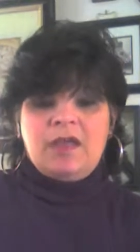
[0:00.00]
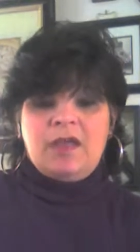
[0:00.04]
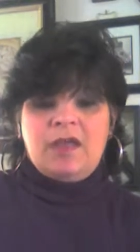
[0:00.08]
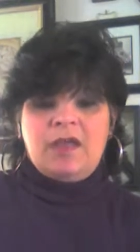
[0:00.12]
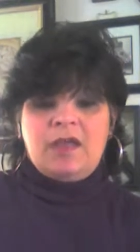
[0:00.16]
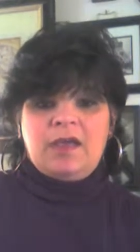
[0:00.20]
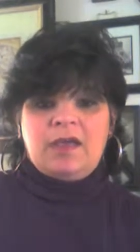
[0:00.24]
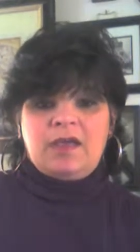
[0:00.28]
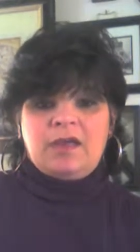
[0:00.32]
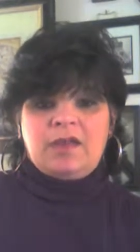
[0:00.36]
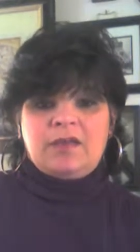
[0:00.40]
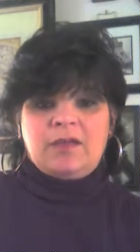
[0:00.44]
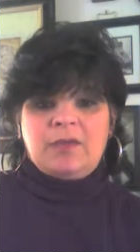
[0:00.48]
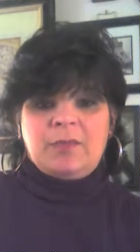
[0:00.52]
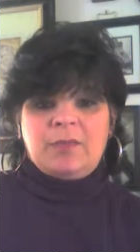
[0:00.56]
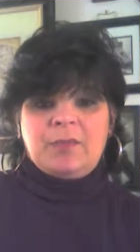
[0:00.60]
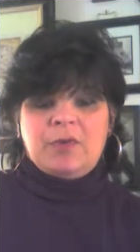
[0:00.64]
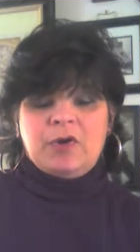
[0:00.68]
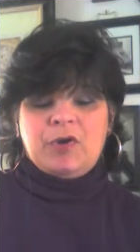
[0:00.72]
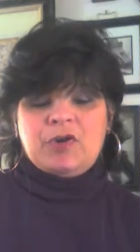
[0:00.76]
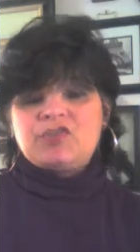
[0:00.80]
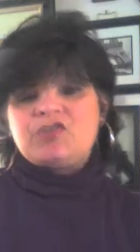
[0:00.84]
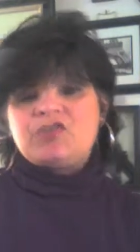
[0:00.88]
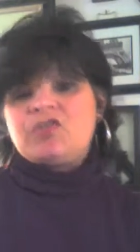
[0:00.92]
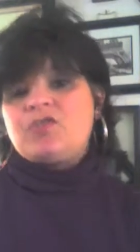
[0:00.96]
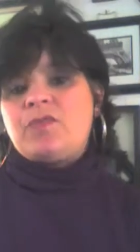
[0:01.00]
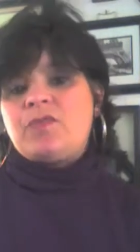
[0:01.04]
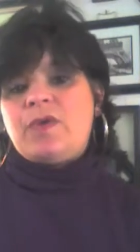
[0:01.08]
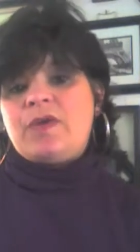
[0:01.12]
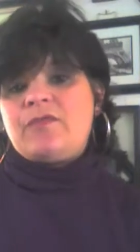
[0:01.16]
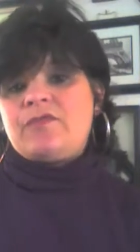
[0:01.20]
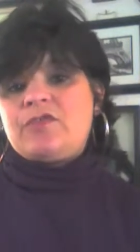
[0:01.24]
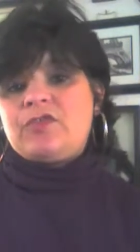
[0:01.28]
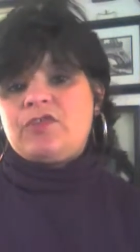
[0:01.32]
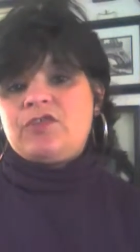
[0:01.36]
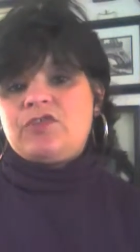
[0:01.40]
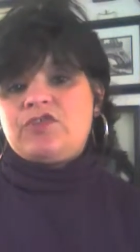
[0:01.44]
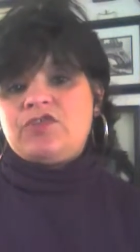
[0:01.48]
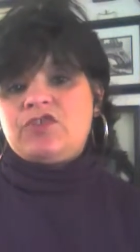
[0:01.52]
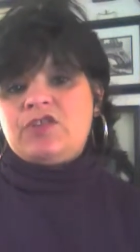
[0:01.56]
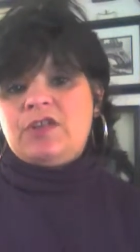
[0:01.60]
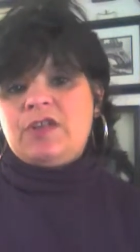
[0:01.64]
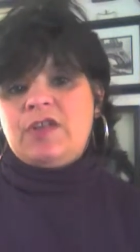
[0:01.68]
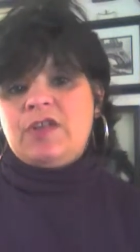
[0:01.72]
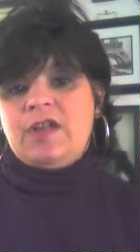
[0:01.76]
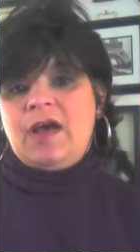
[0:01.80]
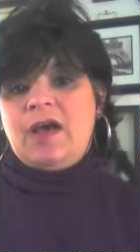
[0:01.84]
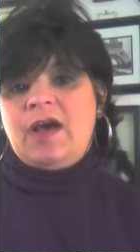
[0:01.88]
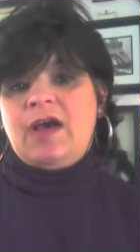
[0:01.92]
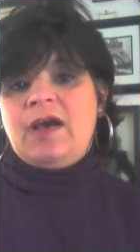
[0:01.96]
and the personal revolution
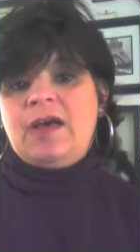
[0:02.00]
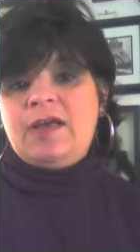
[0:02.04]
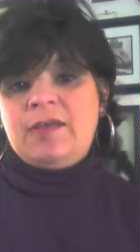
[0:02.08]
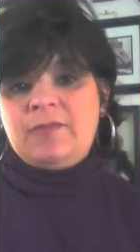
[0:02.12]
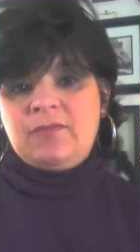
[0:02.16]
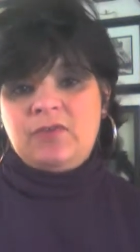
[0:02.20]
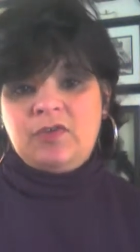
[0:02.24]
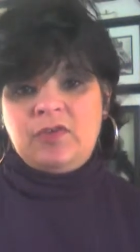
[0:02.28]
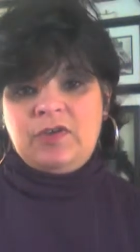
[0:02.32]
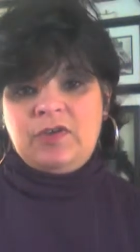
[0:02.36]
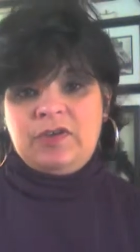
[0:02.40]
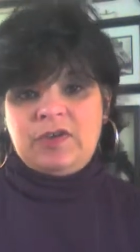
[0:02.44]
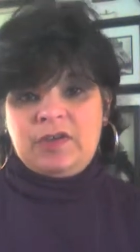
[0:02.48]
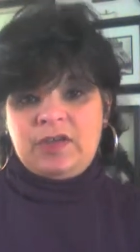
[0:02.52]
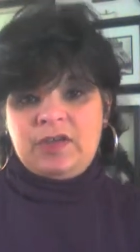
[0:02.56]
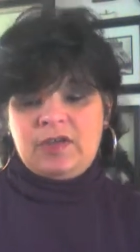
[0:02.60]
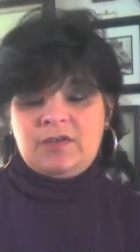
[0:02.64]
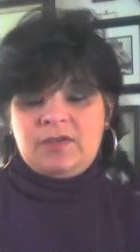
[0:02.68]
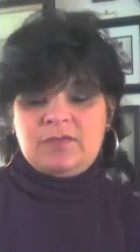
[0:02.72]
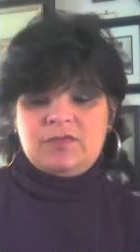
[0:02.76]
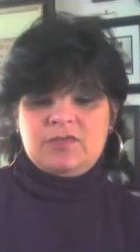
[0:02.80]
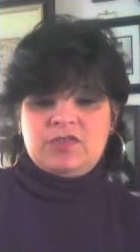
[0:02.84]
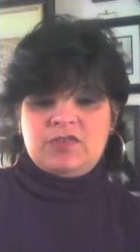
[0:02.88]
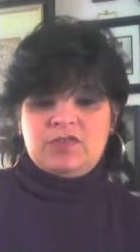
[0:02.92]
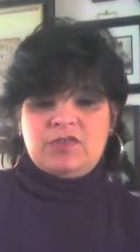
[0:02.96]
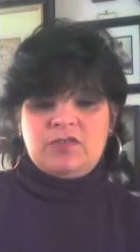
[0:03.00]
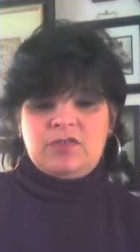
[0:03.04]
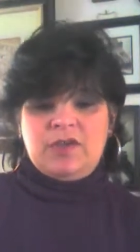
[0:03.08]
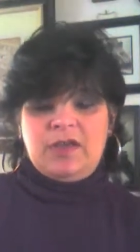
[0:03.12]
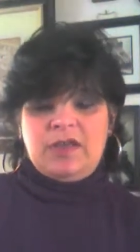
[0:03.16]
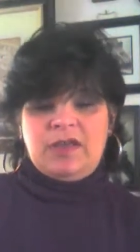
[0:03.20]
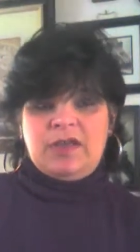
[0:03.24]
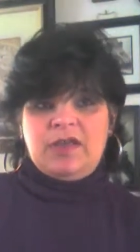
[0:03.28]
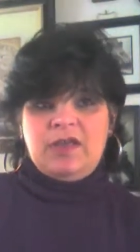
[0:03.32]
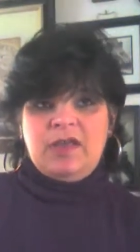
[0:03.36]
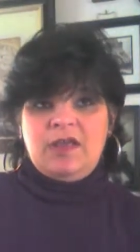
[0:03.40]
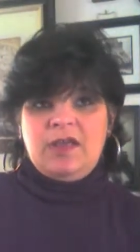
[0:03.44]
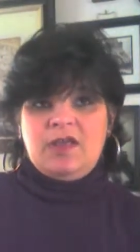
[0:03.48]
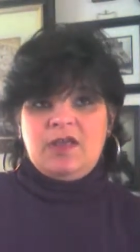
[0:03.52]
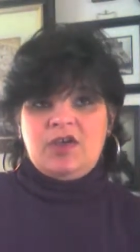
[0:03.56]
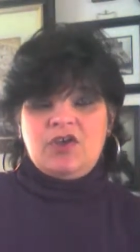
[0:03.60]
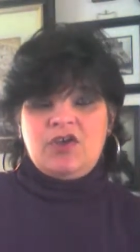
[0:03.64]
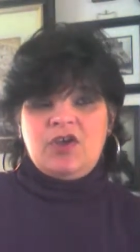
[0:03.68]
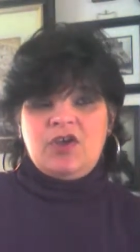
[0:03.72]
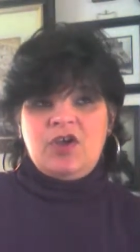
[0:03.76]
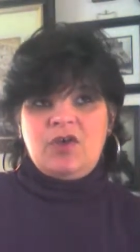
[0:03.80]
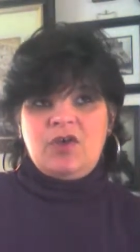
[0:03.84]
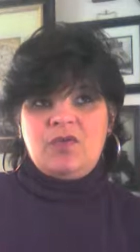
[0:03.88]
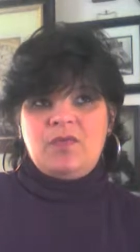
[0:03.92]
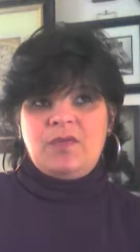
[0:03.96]
that i'm going to come to i
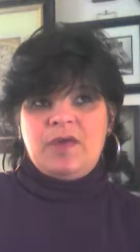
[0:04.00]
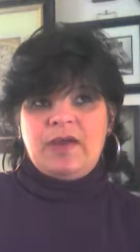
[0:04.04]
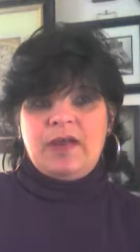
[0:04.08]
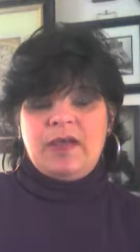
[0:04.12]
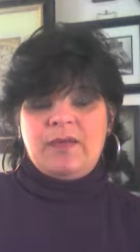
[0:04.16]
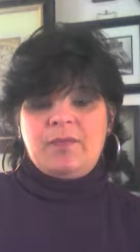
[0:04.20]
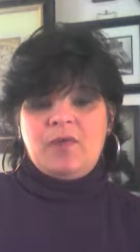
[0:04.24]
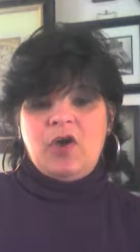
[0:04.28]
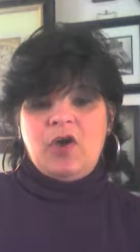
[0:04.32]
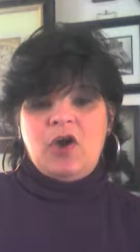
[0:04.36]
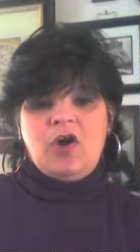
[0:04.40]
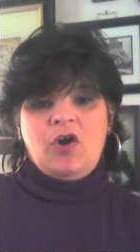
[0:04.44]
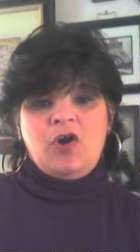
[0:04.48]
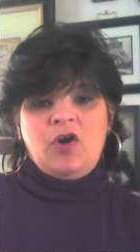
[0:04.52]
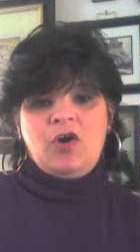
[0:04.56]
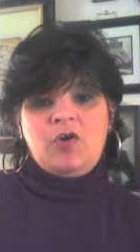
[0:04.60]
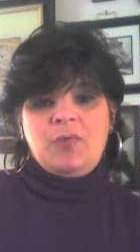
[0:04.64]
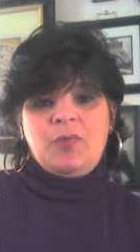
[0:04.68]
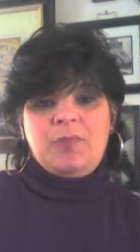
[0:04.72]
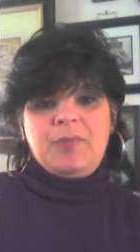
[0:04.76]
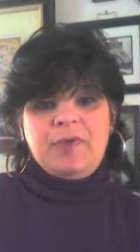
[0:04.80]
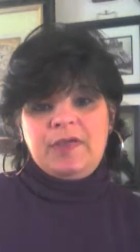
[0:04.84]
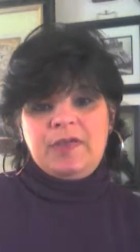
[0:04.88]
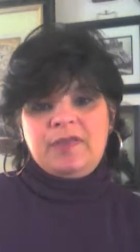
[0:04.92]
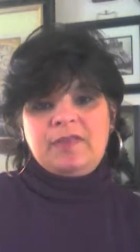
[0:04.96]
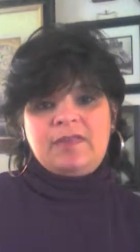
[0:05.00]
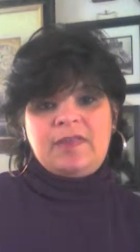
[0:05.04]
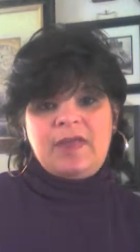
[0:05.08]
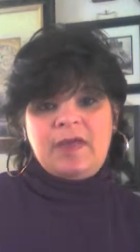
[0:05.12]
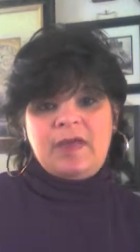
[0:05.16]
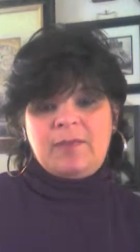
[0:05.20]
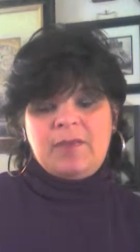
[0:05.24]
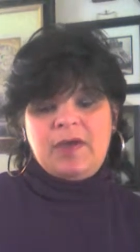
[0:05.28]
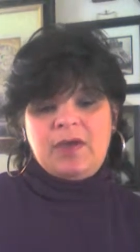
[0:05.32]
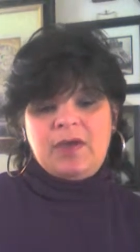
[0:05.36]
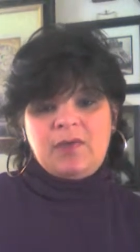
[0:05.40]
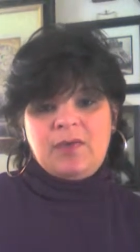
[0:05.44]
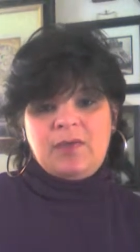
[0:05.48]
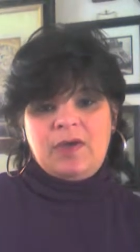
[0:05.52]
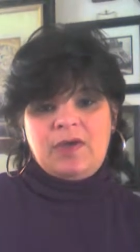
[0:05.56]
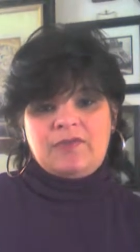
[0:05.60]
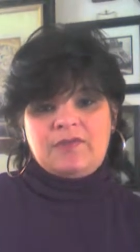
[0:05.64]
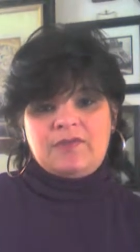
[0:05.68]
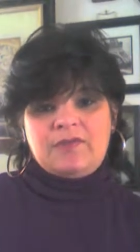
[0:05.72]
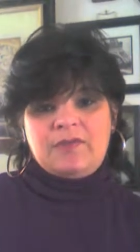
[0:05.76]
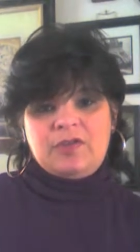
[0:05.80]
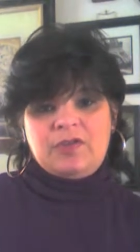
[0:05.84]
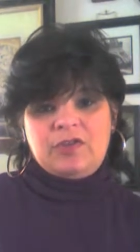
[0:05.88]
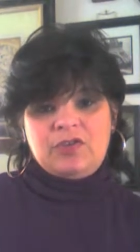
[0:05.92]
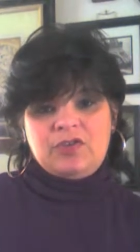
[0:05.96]
know what i'm hoping that my
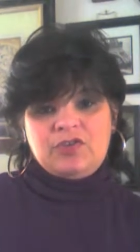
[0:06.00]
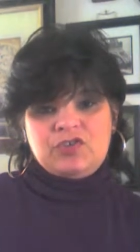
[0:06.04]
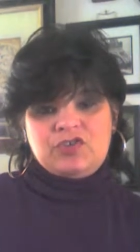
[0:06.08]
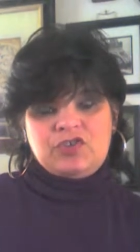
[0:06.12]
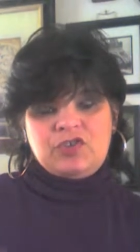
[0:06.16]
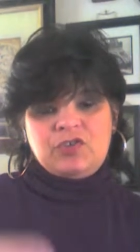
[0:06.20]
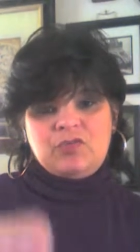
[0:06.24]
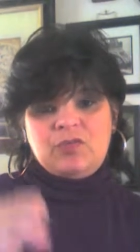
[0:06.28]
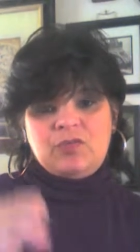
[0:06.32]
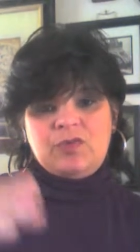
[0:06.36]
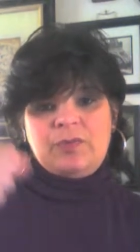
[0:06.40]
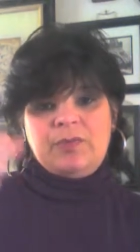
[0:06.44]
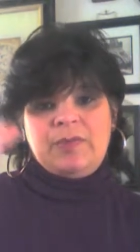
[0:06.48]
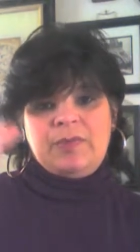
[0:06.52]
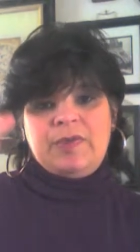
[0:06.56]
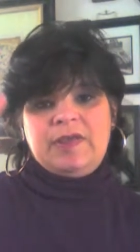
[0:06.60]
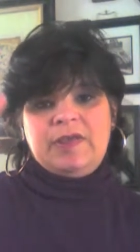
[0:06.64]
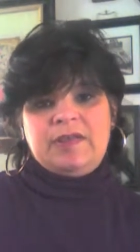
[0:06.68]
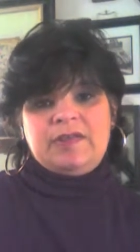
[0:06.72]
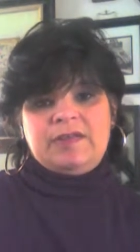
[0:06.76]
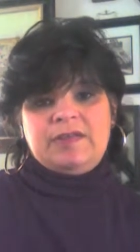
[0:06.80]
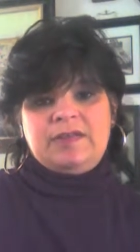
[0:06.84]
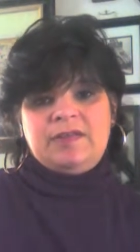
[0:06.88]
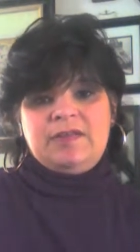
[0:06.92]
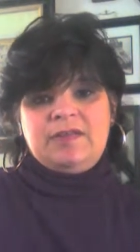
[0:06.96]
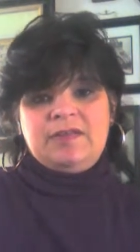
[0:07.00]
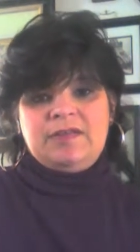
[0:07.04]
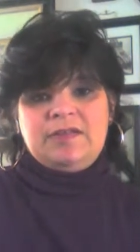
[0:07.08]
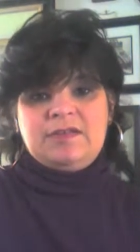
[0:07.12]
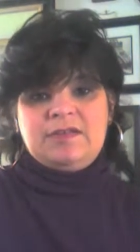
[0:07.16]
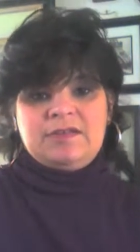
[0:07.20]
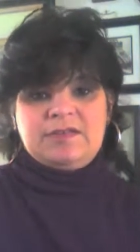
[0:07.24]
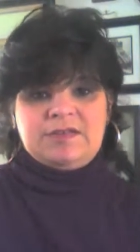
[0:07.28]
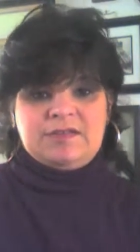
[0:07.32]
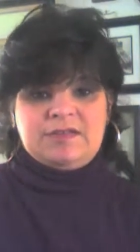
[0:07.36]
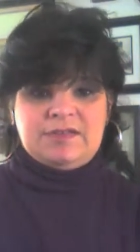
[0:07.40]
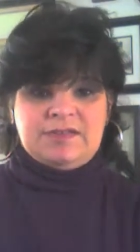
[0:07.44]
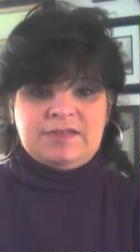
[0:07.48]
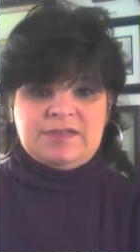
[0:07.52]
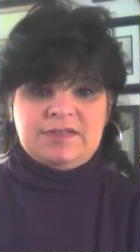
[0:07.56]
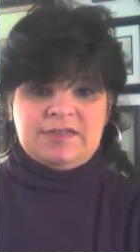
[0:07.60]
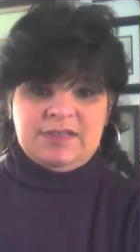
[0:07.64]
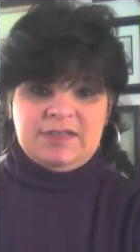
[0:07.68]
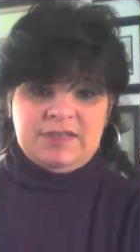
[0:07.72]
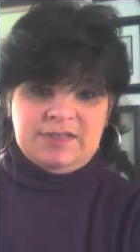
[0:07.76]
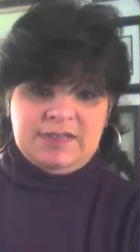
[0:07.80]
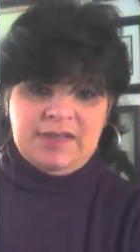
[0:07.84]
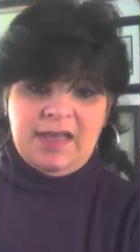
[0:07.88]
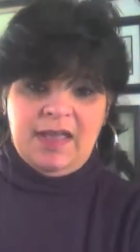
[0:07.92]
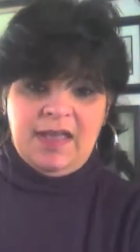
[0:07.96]
revolution will be
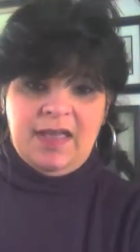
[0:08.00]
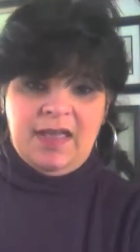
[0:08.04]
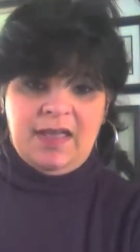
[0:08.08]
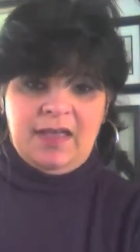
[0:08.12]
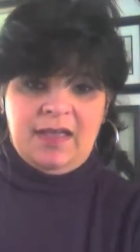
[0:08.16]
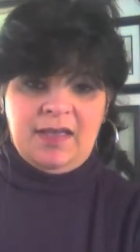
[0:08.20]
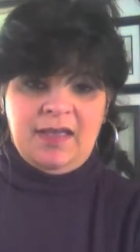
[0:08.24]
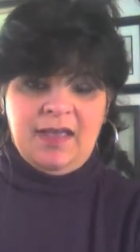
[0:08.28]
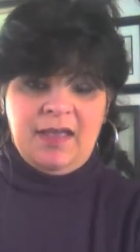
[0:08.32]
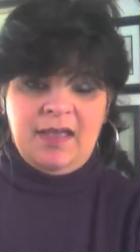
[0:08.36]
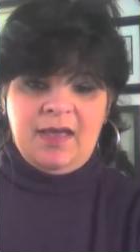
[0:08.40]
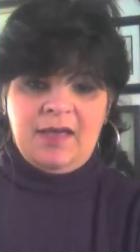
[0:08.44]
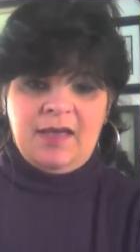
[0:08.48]
today